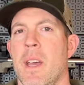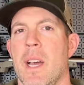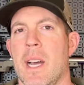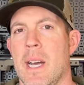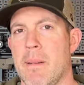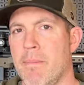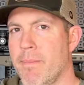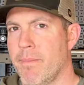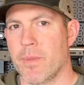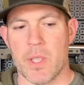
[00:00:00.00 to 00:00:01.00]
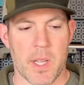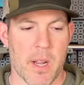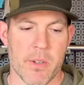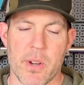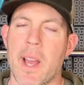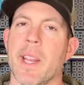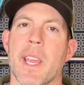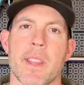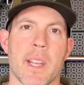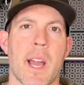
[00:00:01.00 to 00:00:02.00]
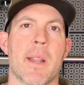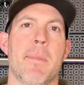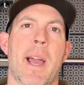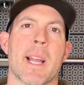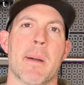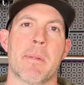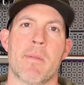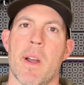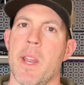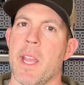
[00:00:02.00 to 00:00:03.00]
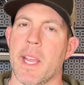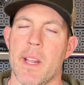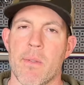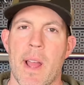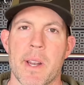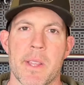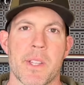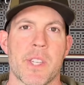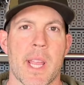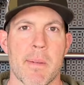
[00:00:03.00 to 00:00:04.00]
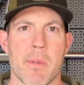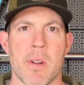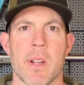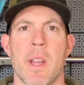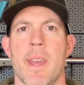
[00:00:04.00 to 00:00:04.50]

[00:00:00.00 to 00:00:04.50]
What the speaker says: trying to get the gun back up and running, get around in the chamber.